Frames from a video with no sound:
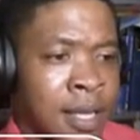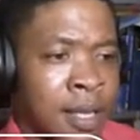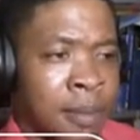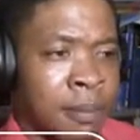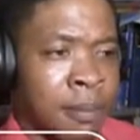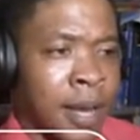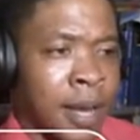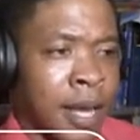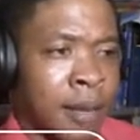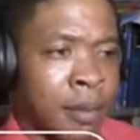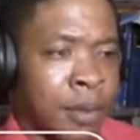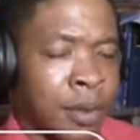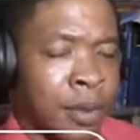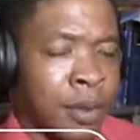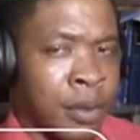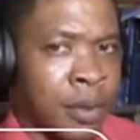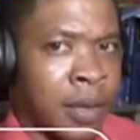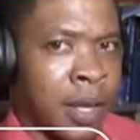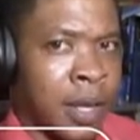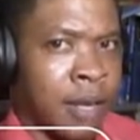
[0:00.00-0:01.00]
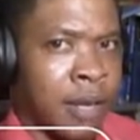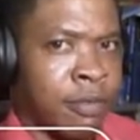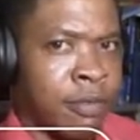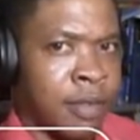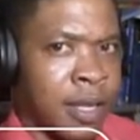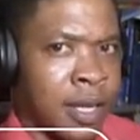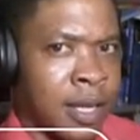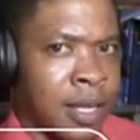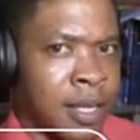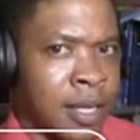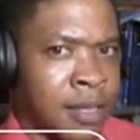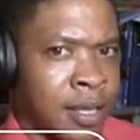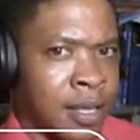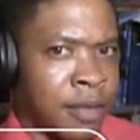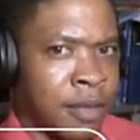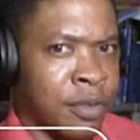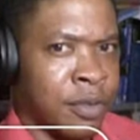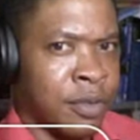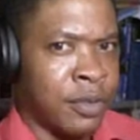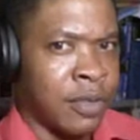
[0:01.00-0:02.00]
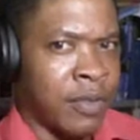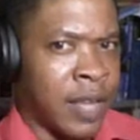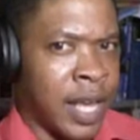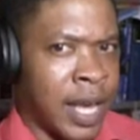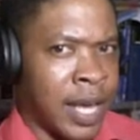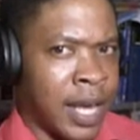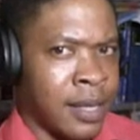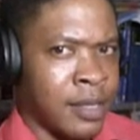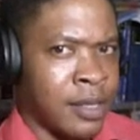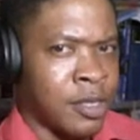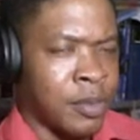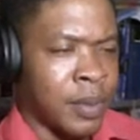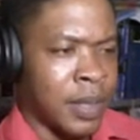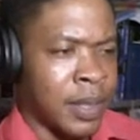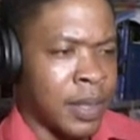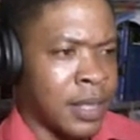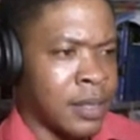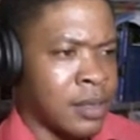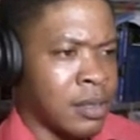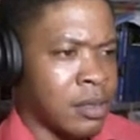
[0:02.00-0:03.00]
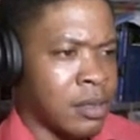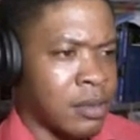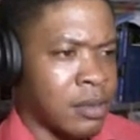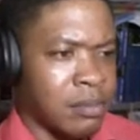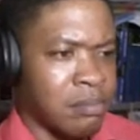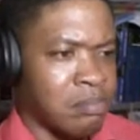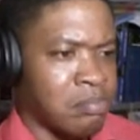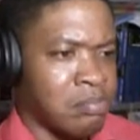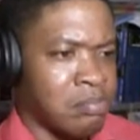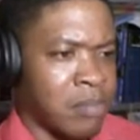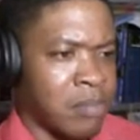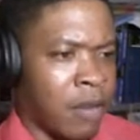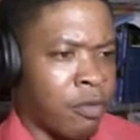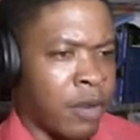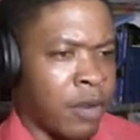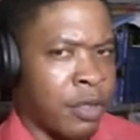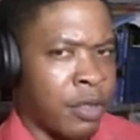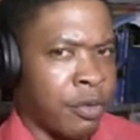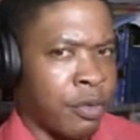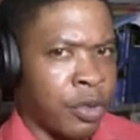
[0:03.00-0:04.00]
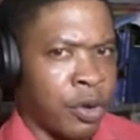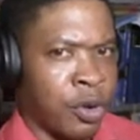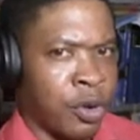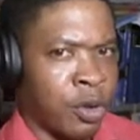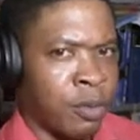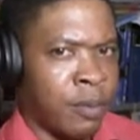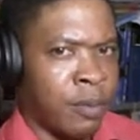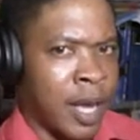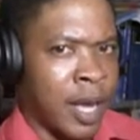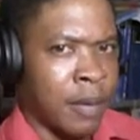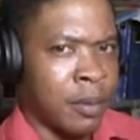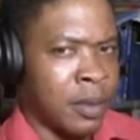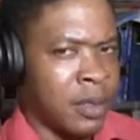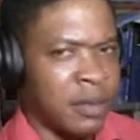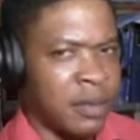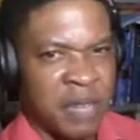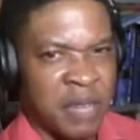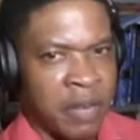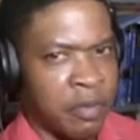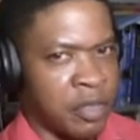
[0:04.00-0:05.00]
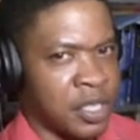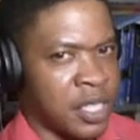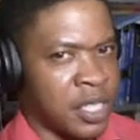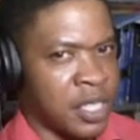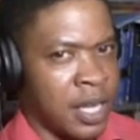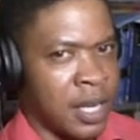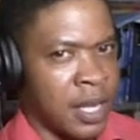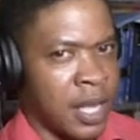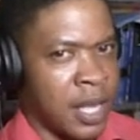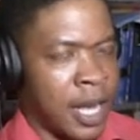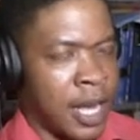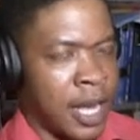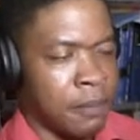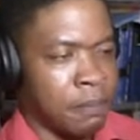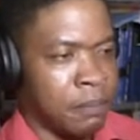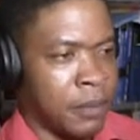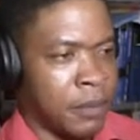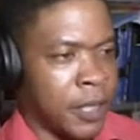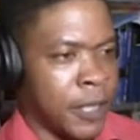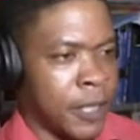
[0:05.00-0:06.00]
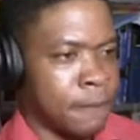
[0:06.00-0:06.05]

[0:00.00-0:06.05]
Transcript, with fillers: the Bible, though, that he flooded the city full of gays, because I've read through the whole Bible, never seen that, but